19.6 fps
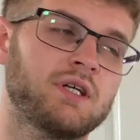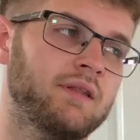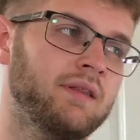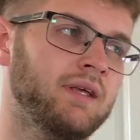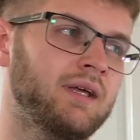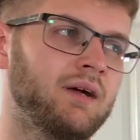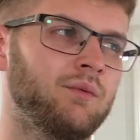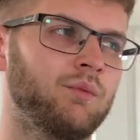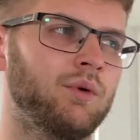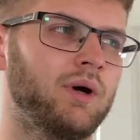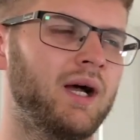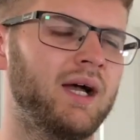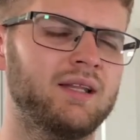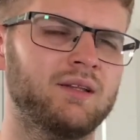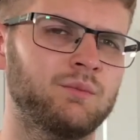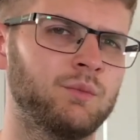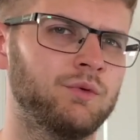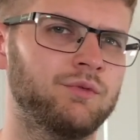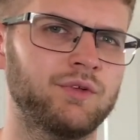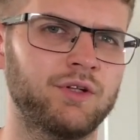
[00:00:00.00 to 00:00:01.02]
I think I had
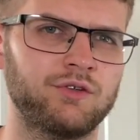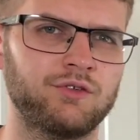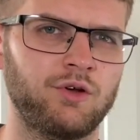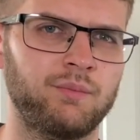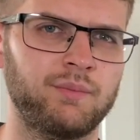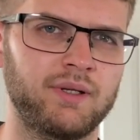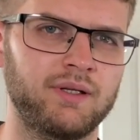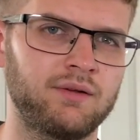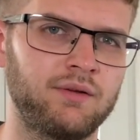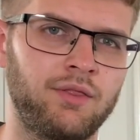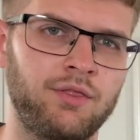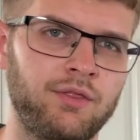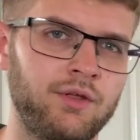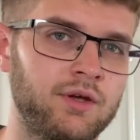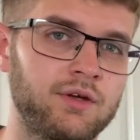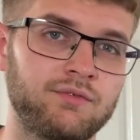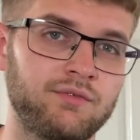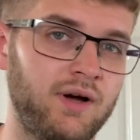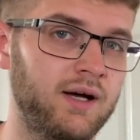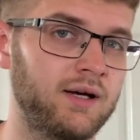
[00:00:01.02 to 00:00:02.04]
them up for the top end
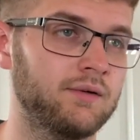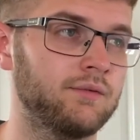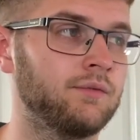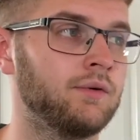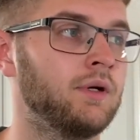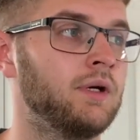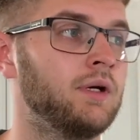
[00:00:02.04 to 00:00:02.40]
35.